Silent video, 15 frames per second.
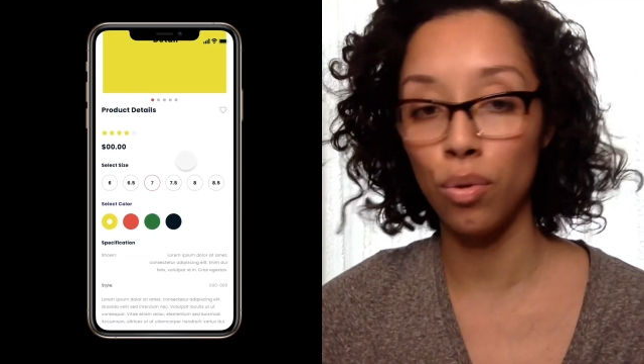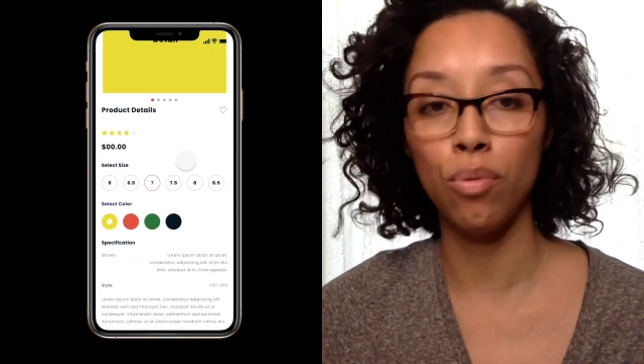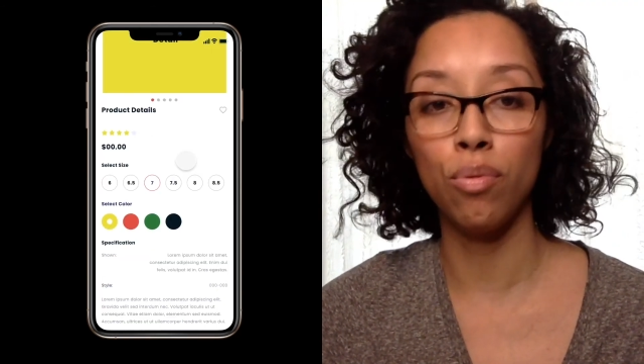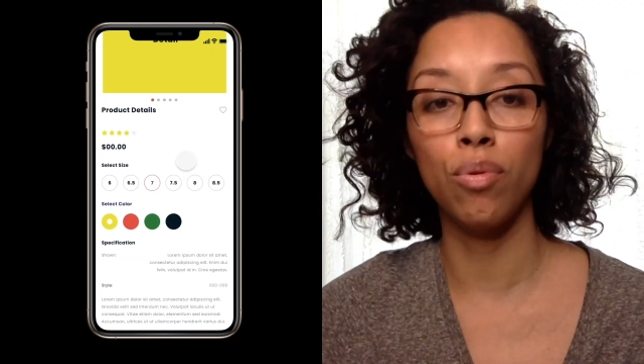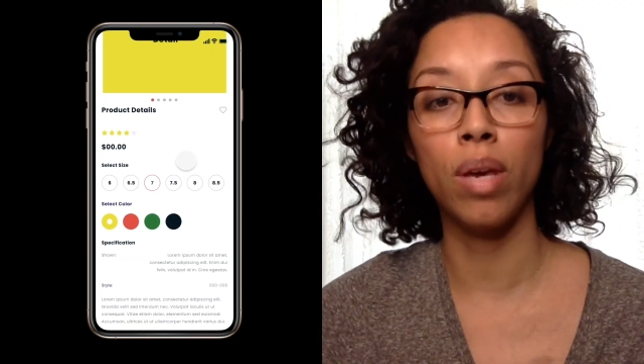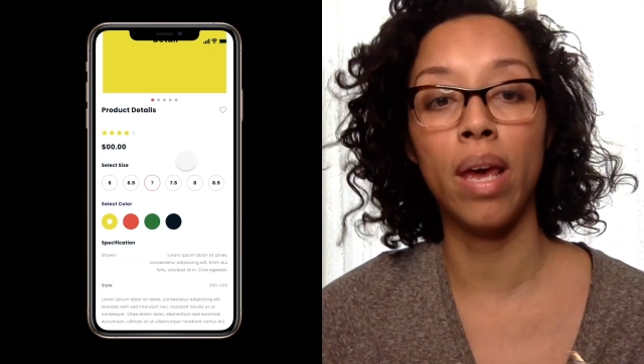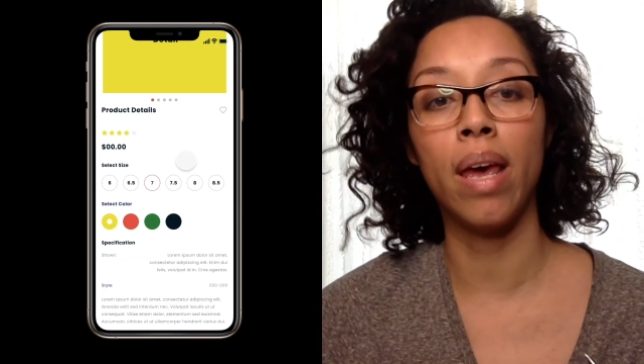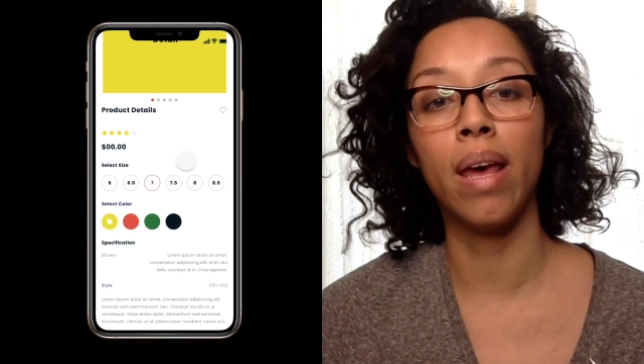
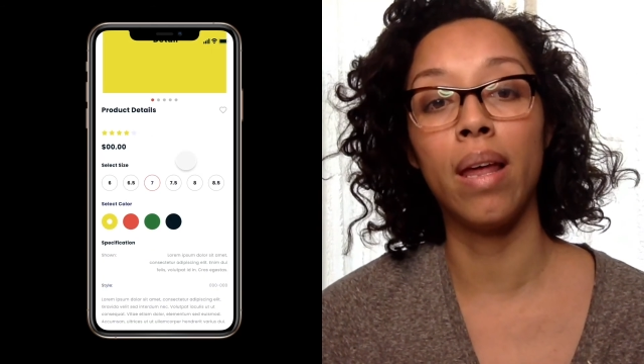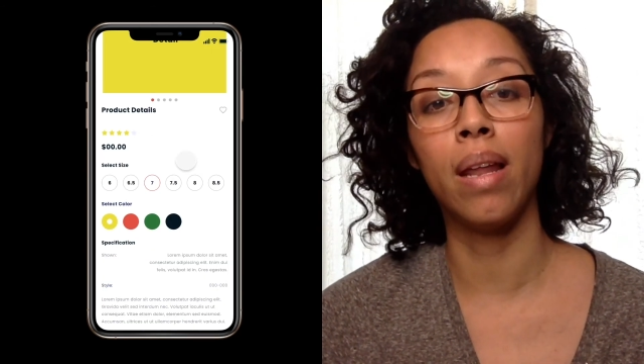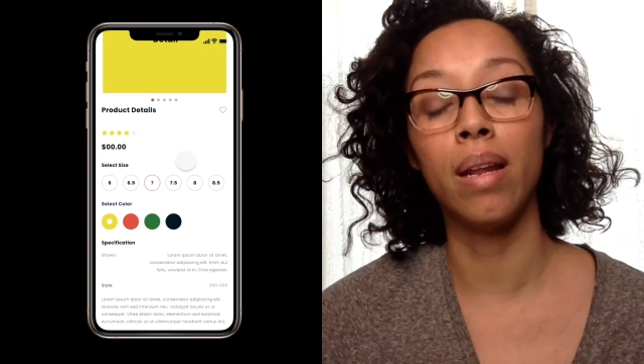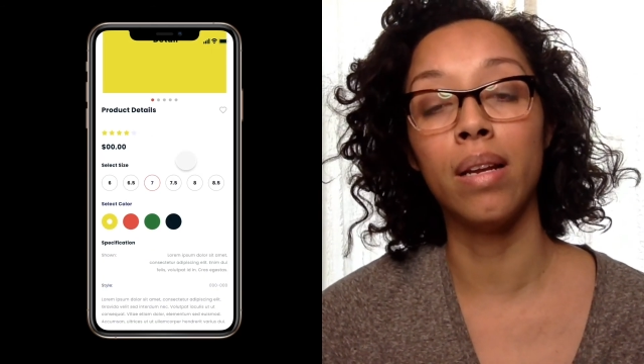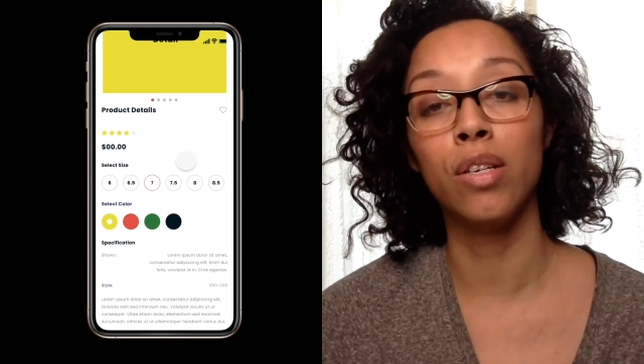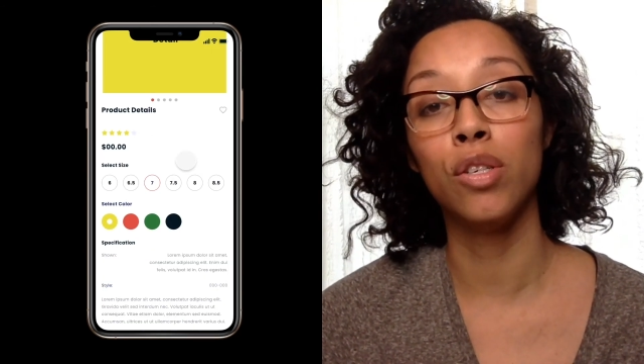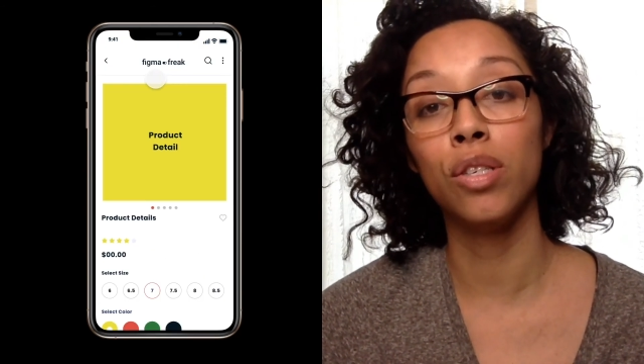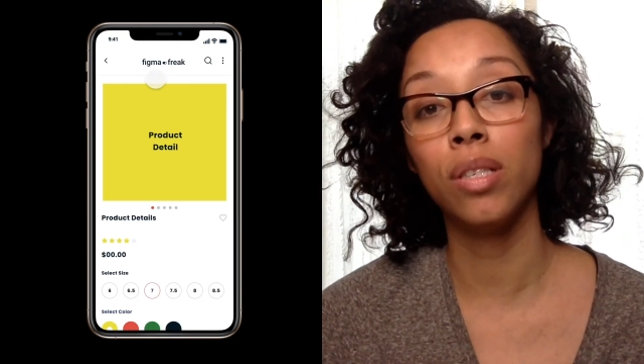You
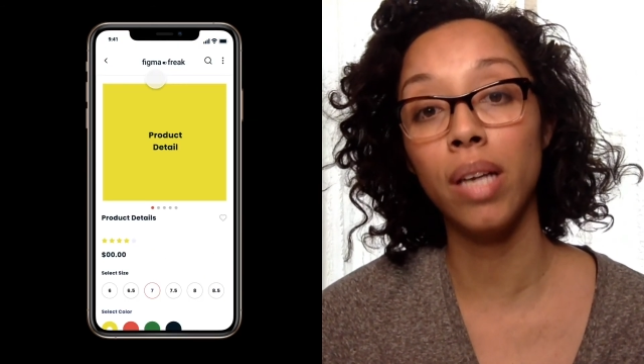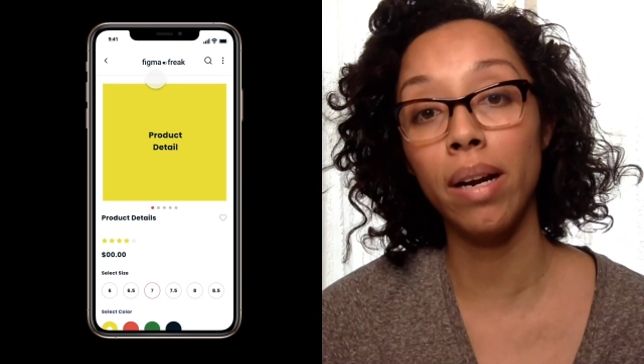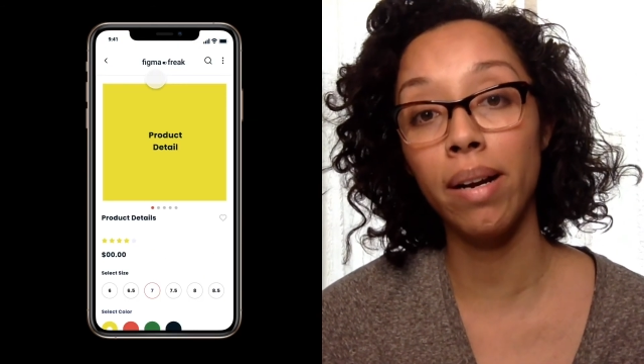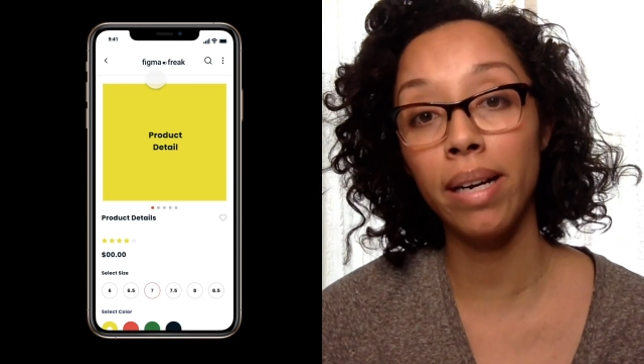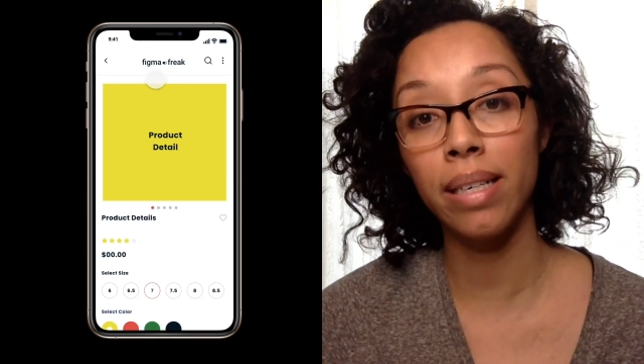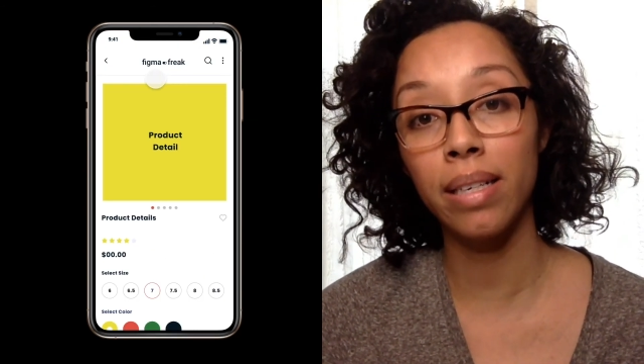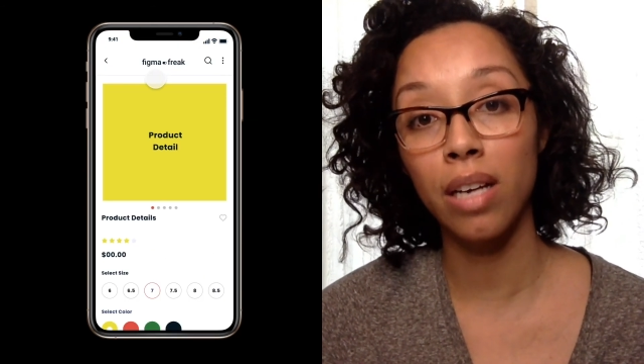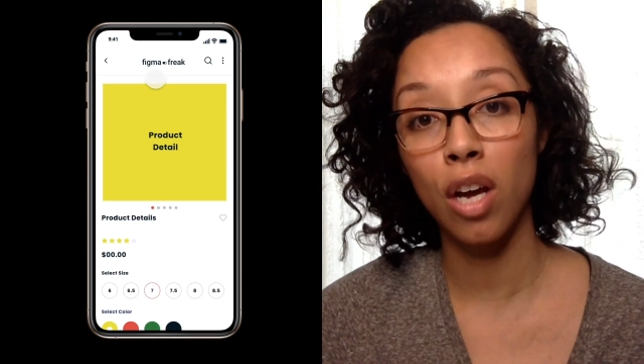can
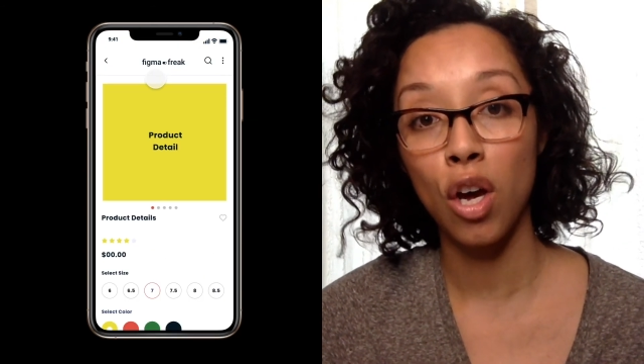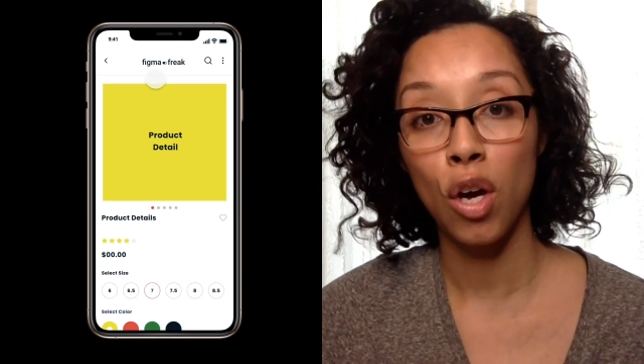share it.